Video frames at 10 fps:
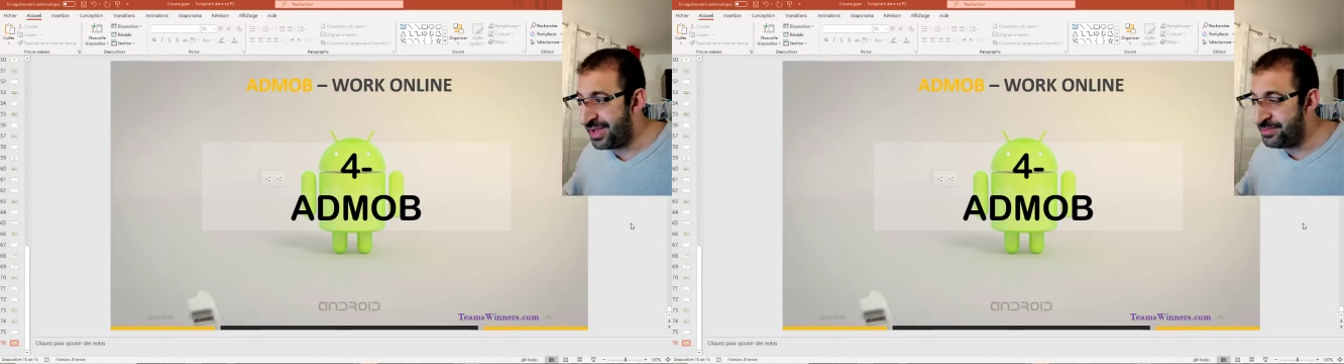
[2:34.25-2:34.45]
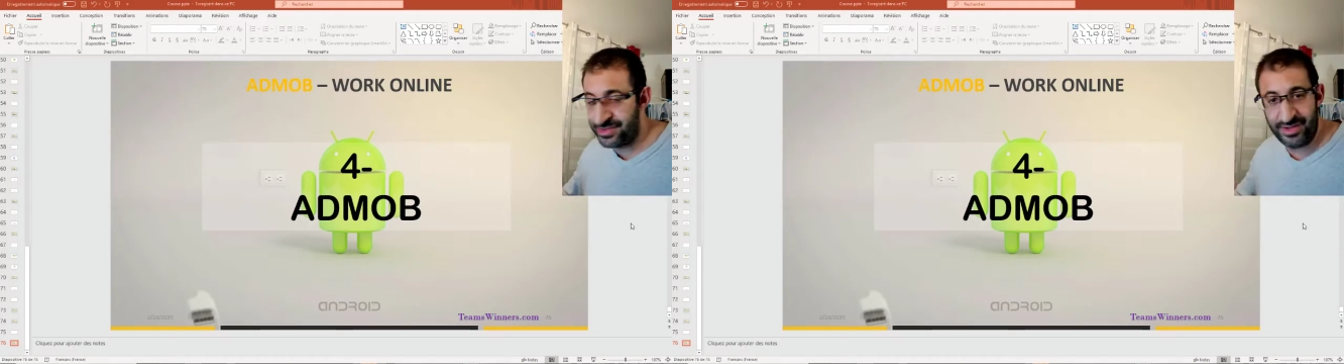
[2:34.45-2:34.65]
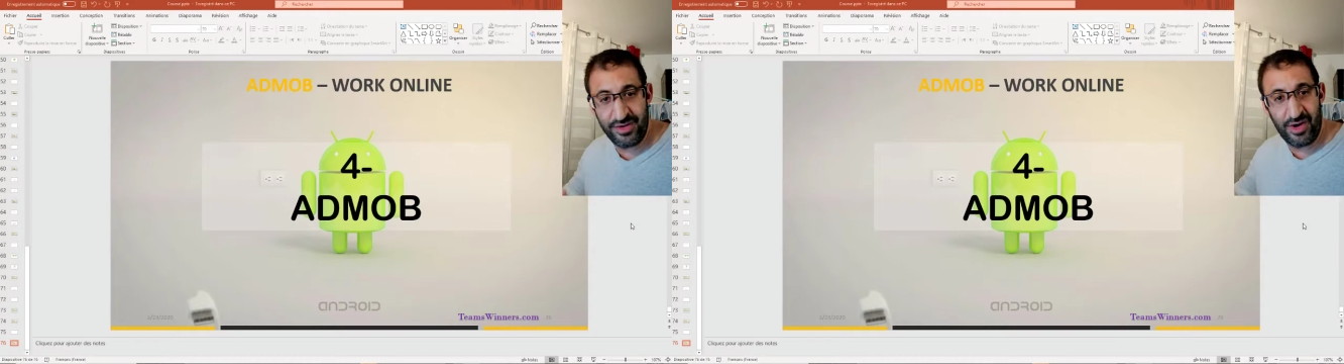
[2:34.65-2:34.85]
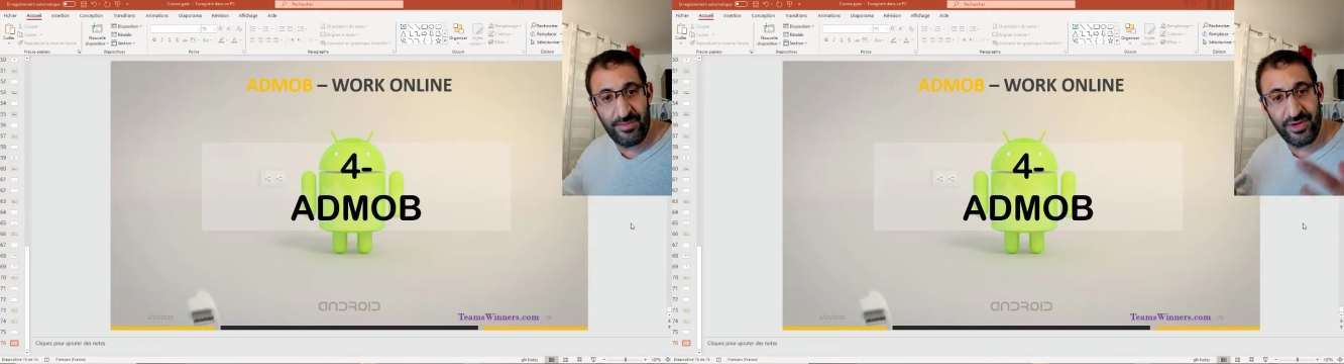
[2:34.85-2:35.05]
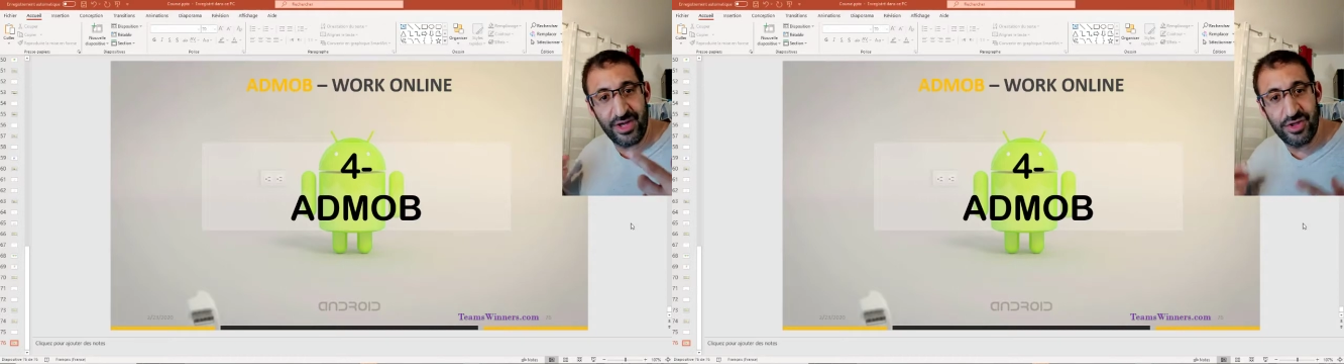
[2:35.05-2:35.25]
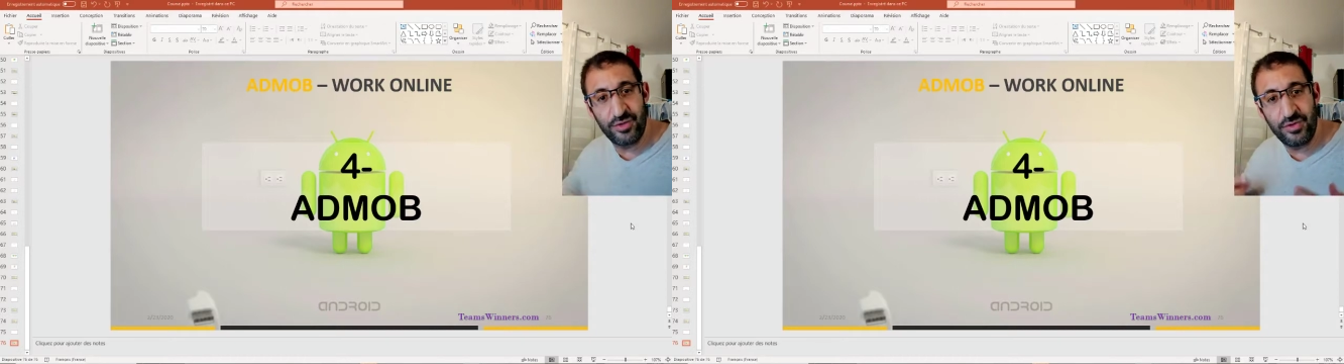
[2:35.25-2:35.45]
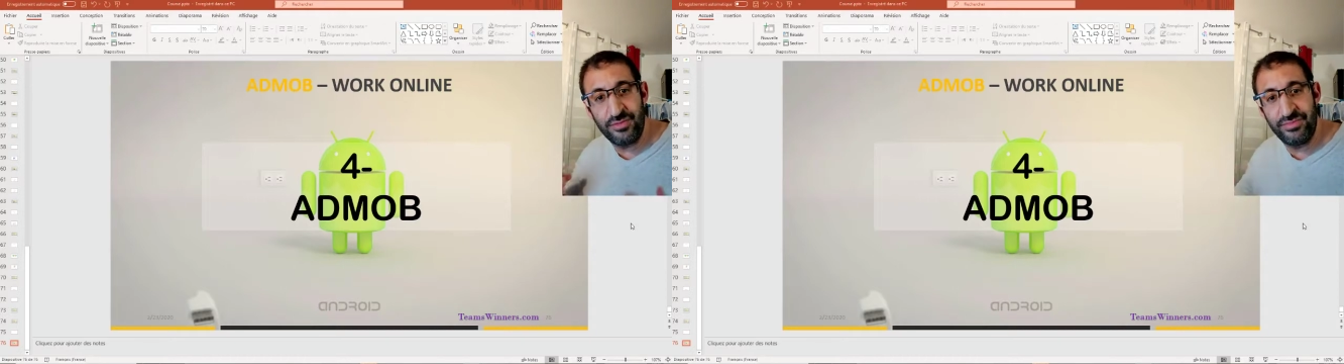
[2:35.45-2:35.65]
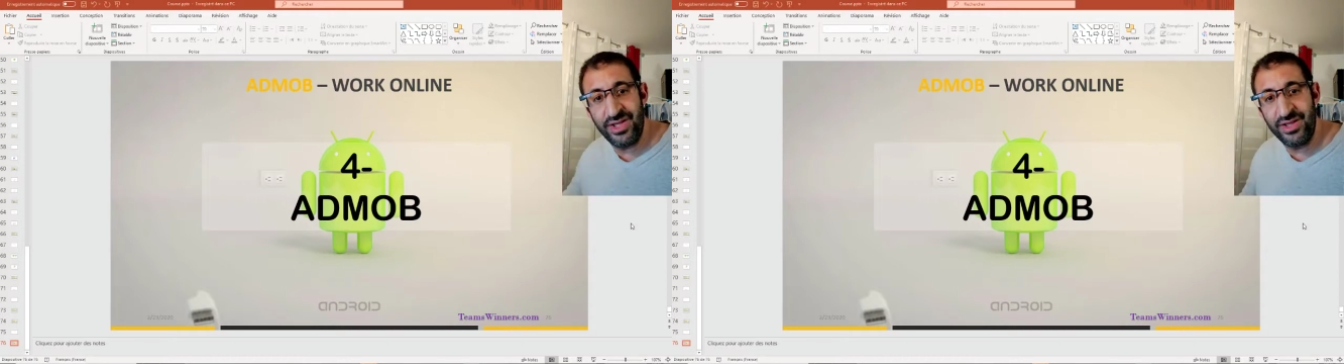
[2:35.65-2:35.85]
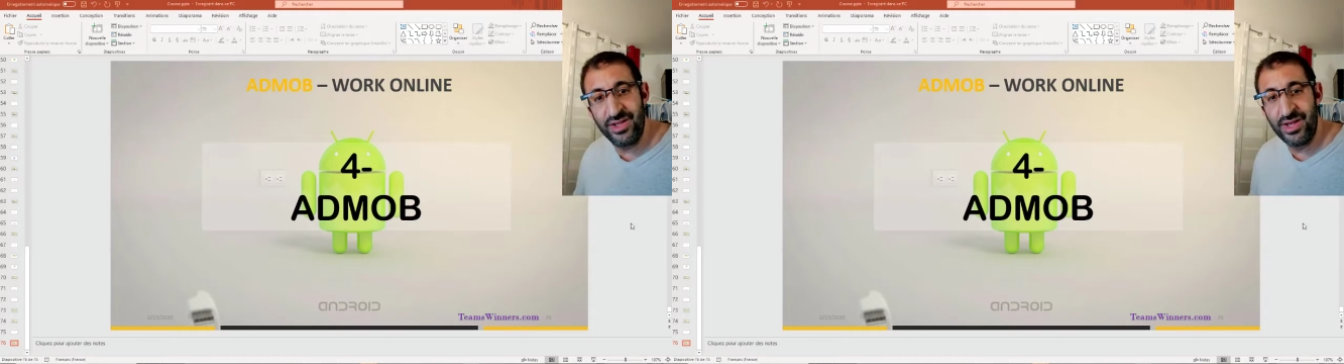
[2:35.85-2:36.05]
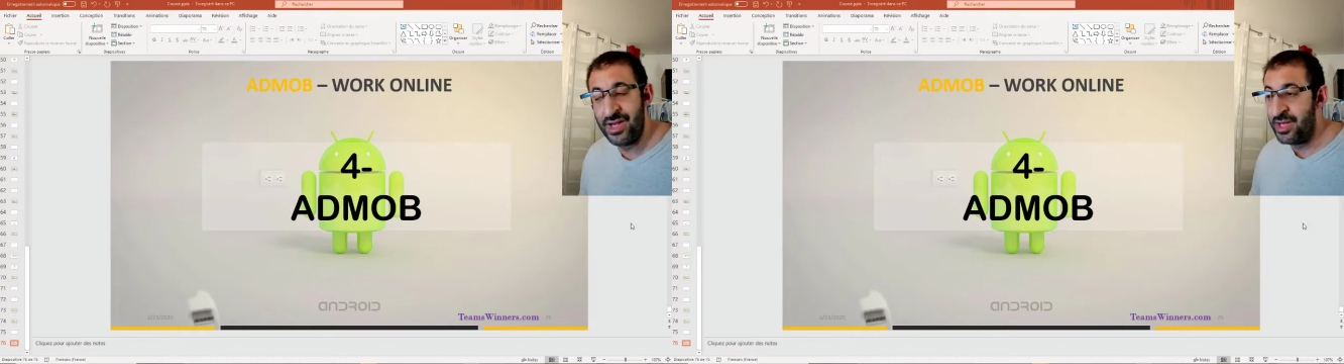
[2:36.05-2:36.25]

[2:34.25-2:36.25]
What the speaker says: times your application will be